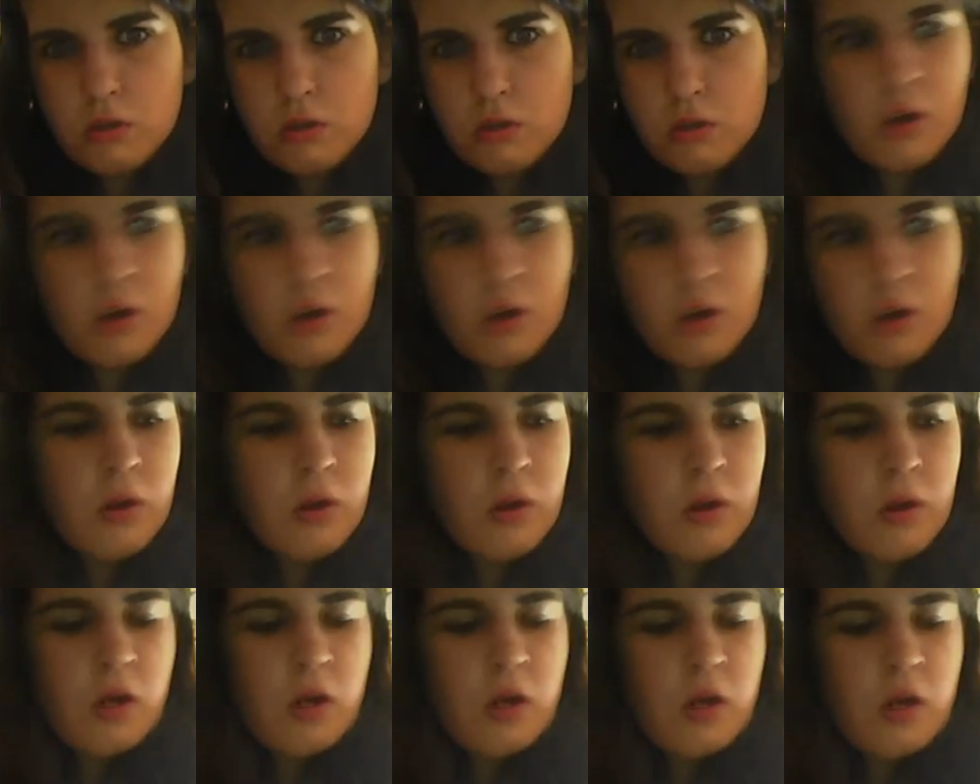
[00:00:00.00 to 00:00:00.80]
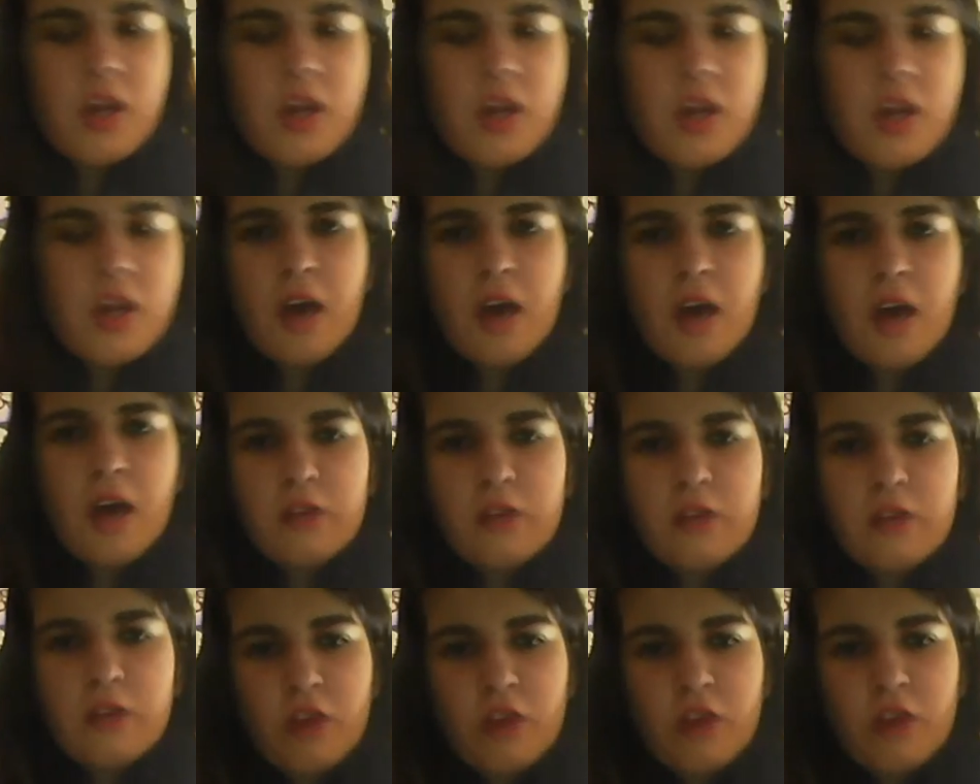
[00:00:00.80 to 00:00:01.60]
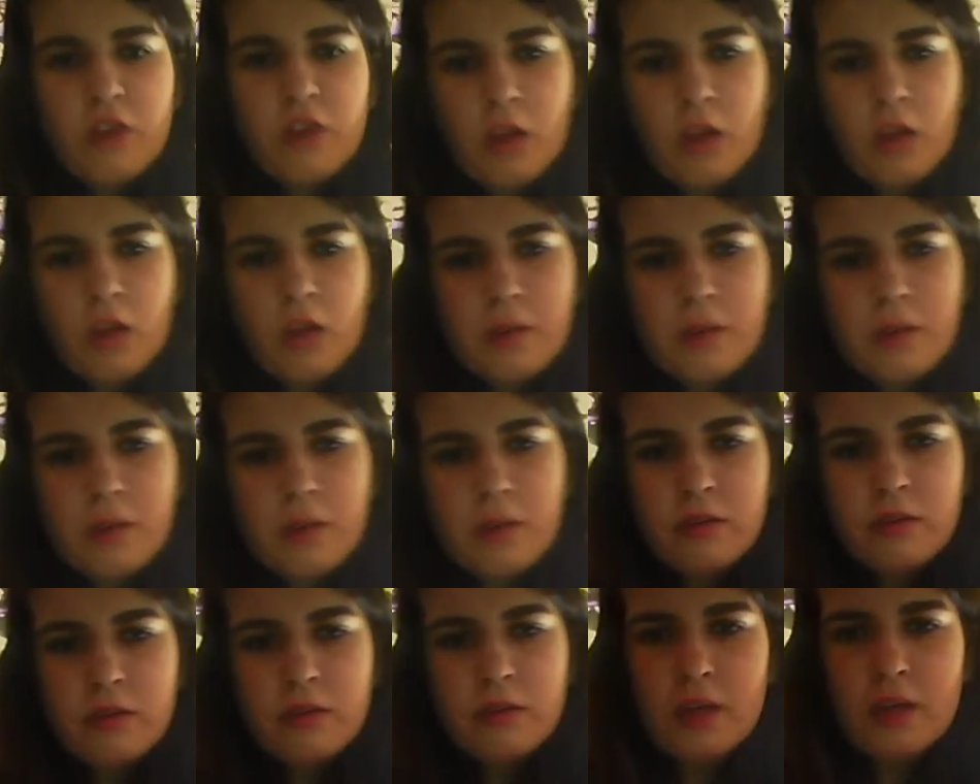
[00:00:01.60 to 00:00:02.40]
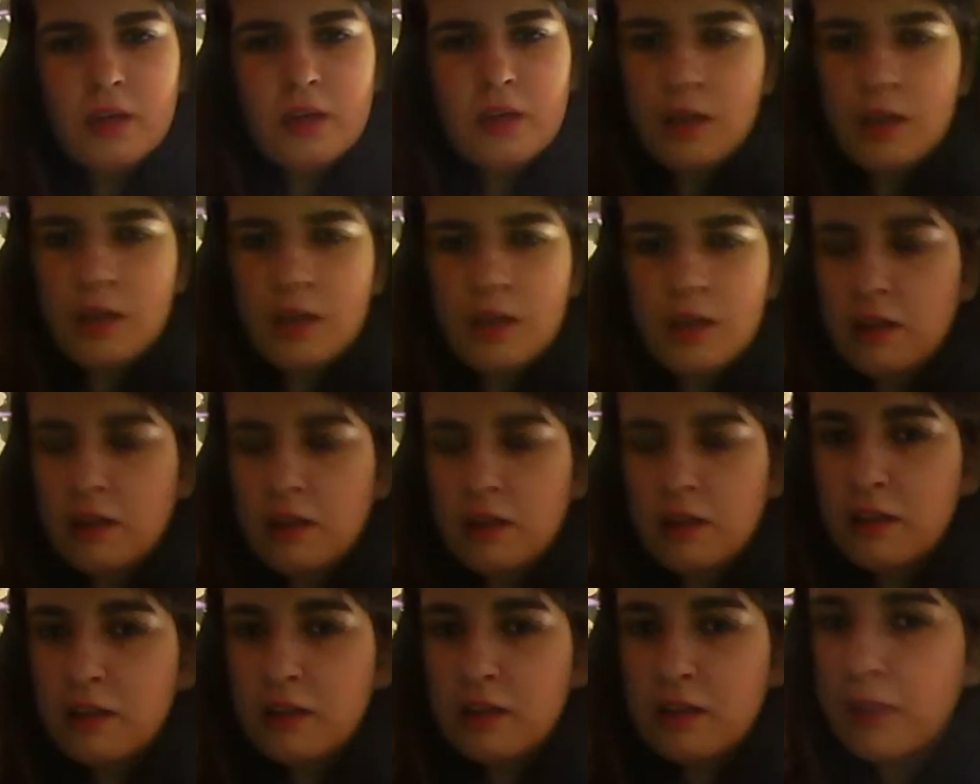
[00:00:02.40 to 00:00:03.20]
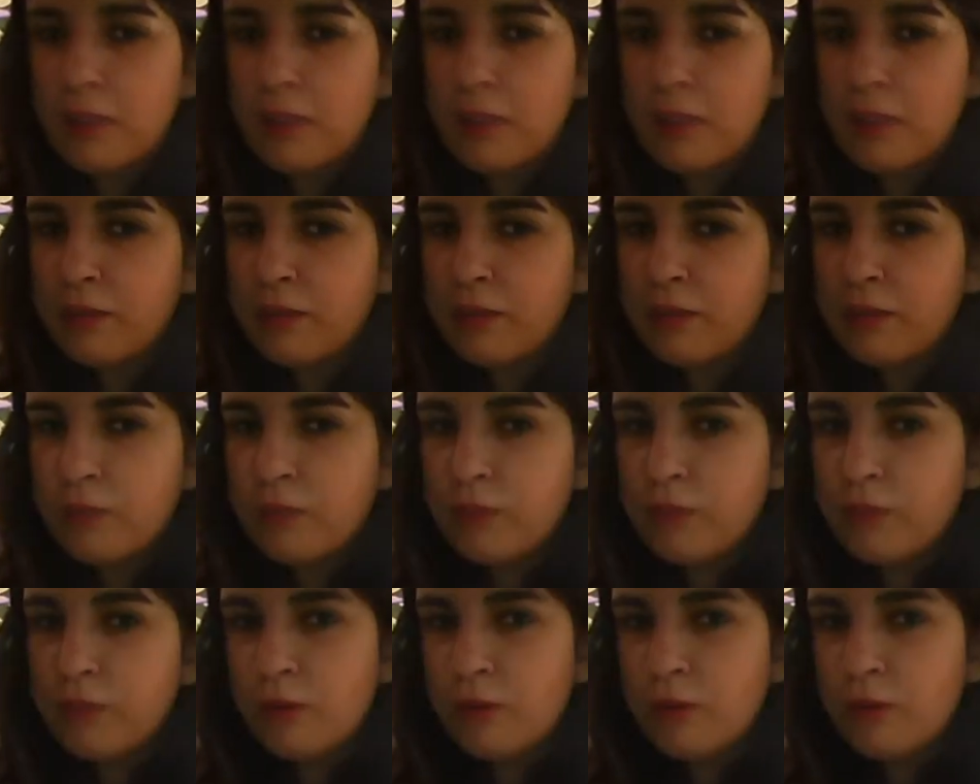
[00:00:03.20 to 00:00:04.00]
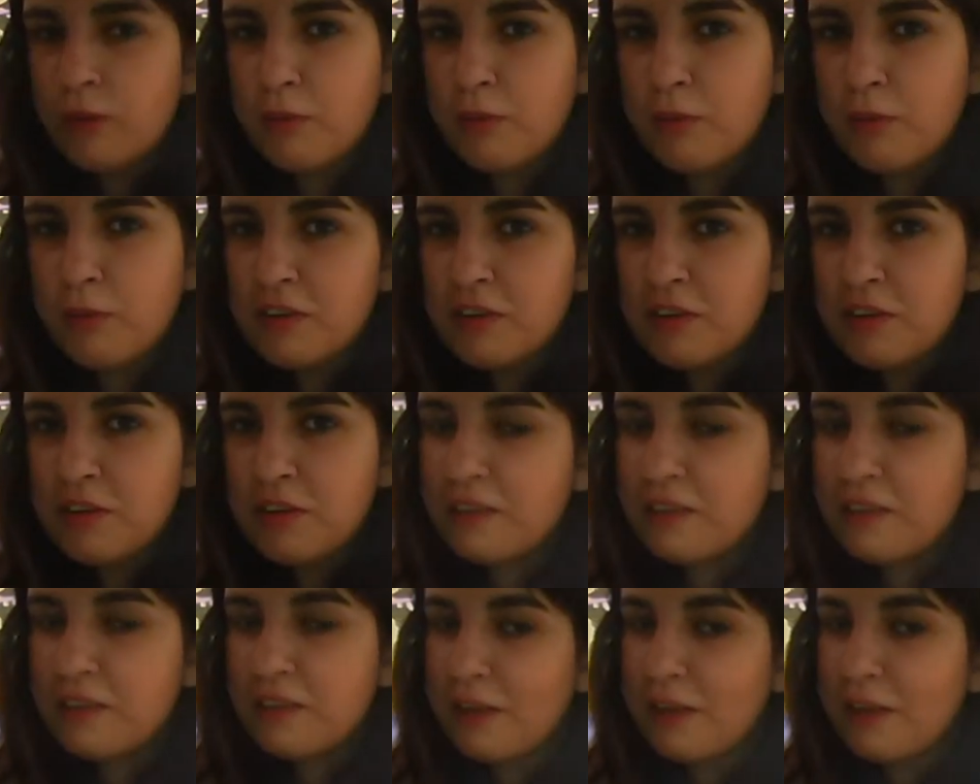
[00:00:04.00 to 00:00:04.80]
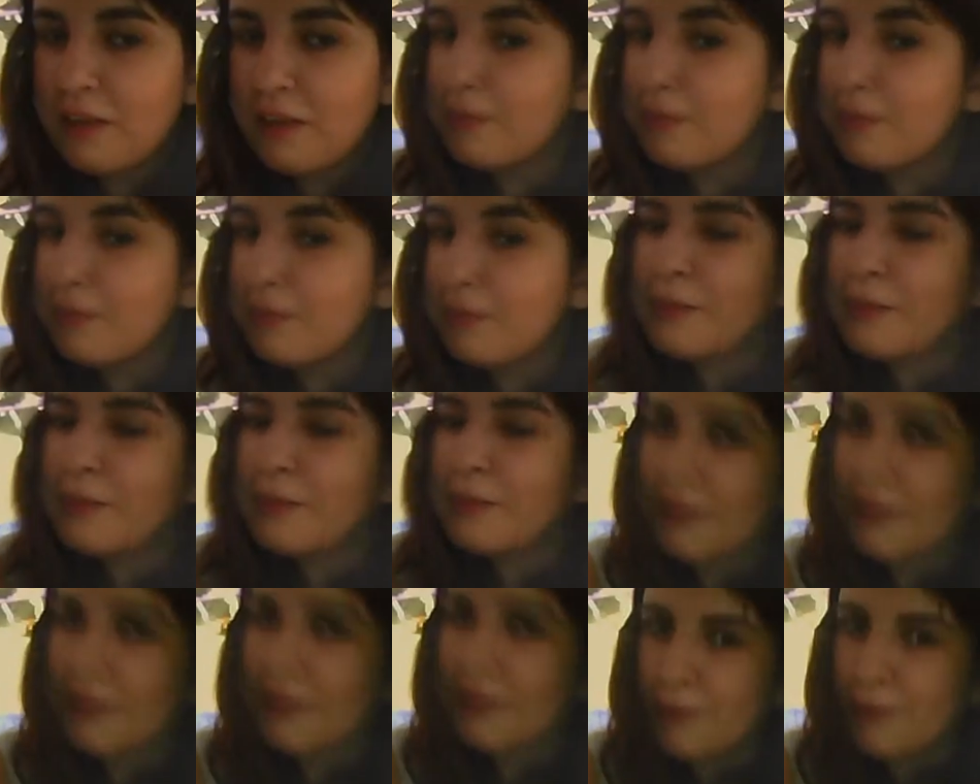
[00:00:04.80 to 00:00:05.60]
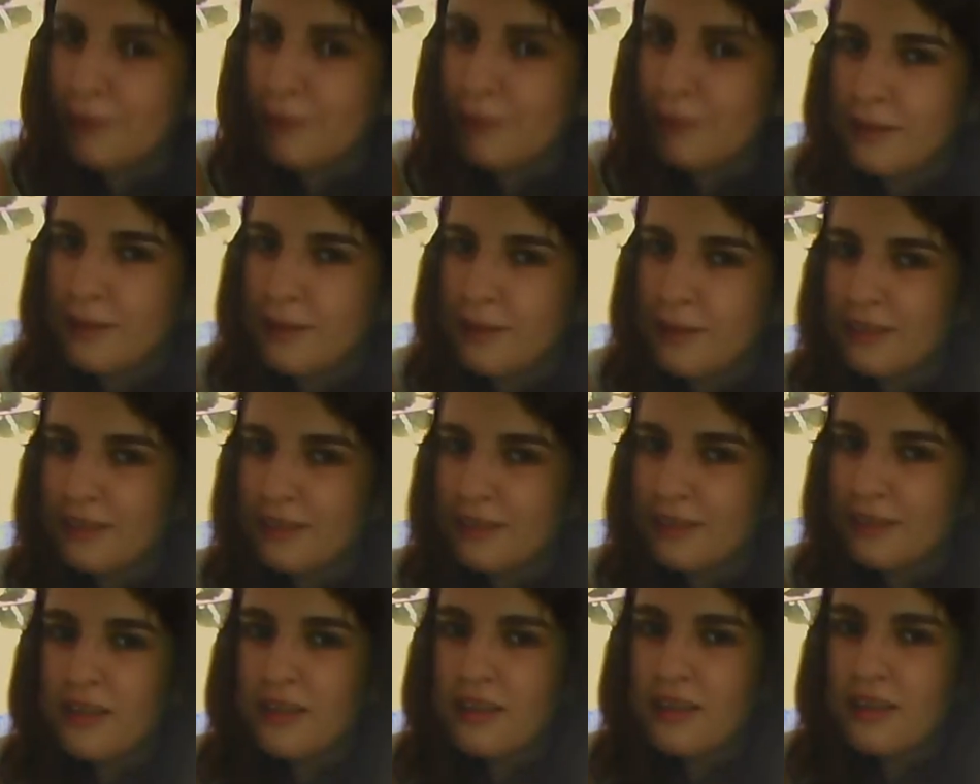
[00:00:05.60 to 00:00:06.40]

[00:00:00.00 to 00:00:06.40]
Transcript: So yeah, I think you should all comment down here telling me who your inspiration is, and hopefully we'll learn more about you.